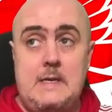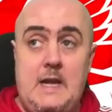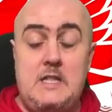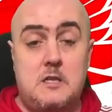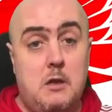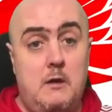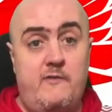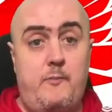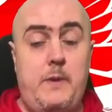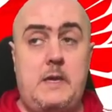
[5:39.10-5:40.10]
it's
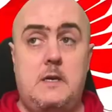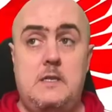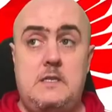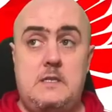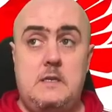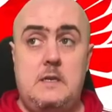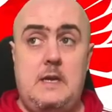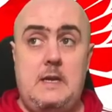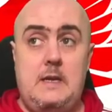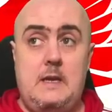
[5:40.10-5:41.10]
tough, because
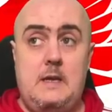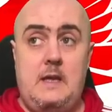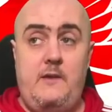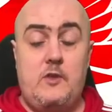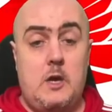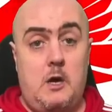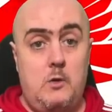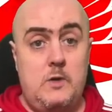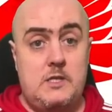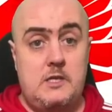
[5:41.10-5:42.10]
if the
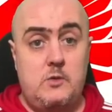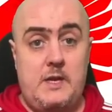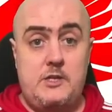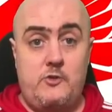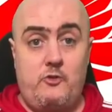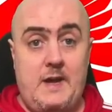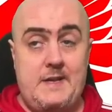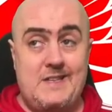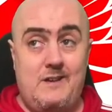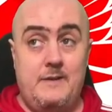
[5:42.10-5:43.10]
Colwill situation
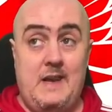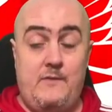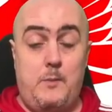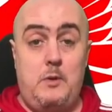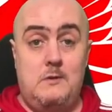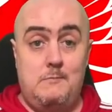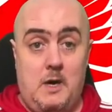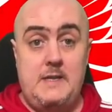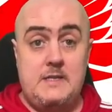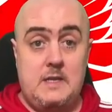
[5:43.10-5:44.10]
drags on, Liverpool
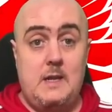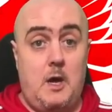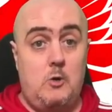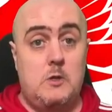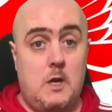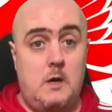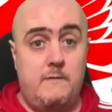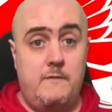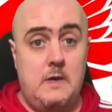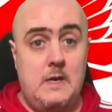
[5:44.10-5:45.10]
might still hold
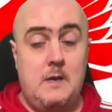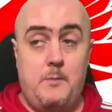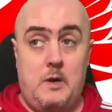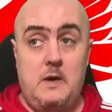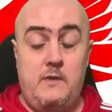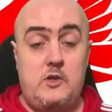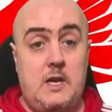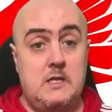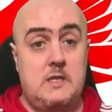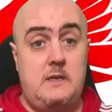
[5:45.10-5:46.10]
off. But if
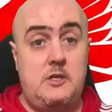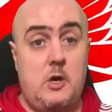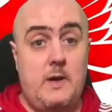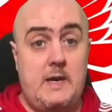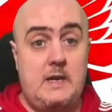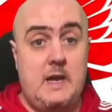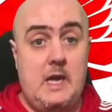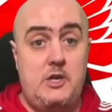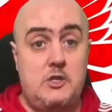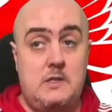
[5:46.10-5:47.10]
Chelsea show any
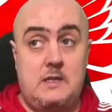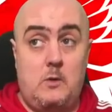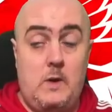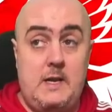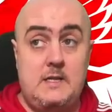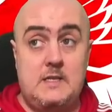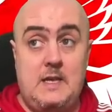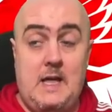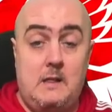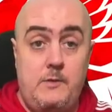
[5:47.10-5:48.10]
indication that they're willing to
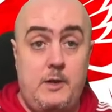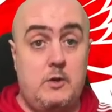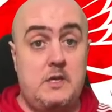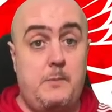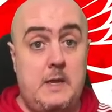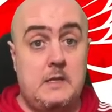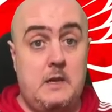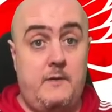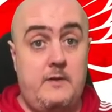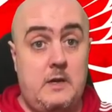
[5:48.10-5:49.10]
sell, you could expect an
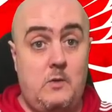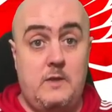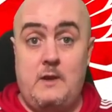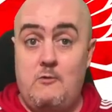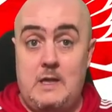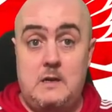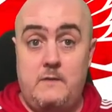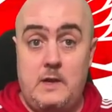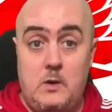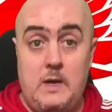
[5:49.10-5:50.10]
offer to go in there
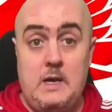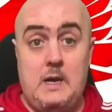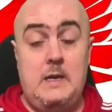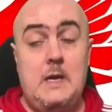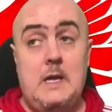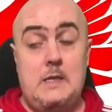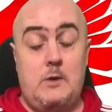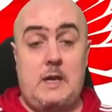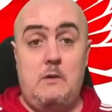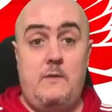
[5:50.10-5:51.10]
relatively quickly. Now, I
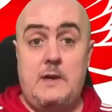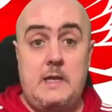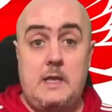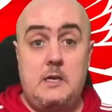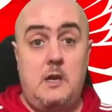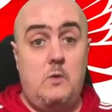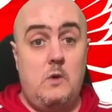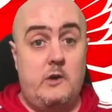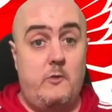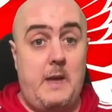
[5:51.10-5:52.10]
don't have anything new
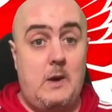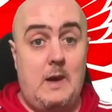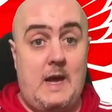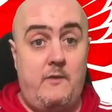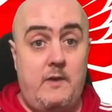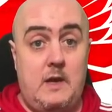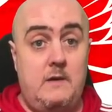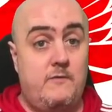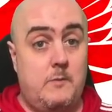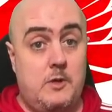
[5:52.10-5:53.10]
on Romeo
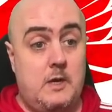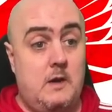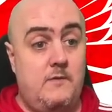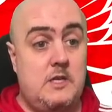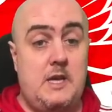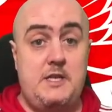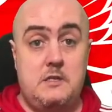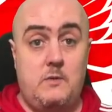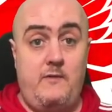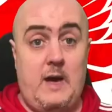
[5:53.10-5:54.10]
Lavia from other
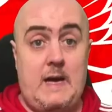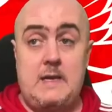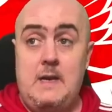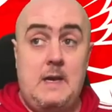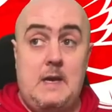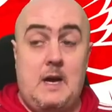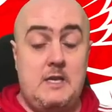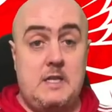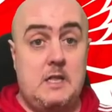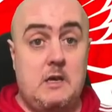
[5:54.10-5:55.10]
conversations we've had. I
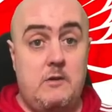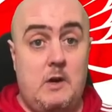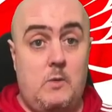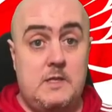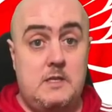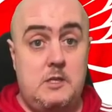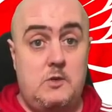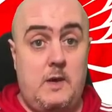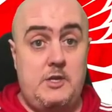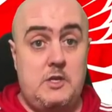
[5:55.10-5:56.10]
still don't know what the
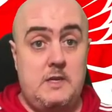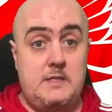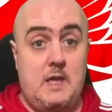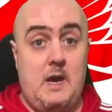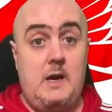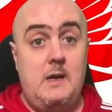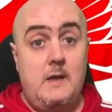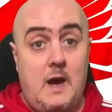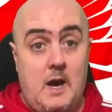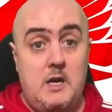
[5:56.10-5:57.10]
situation is there.
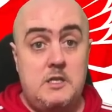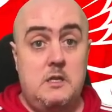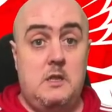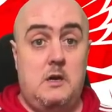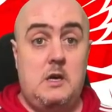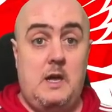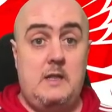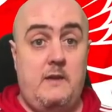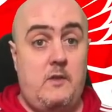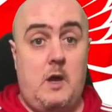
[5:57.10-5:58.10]
Arsenal look
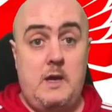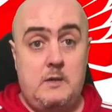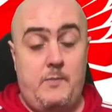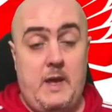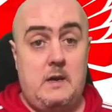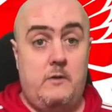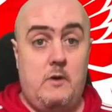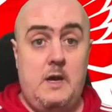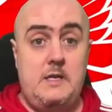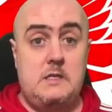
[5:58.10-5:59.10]
like they've tied up Declan
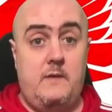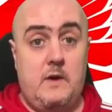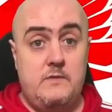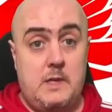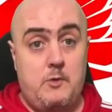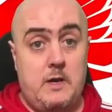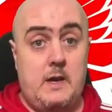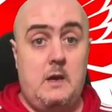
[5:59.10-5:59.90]
Rice. They've obviously brought in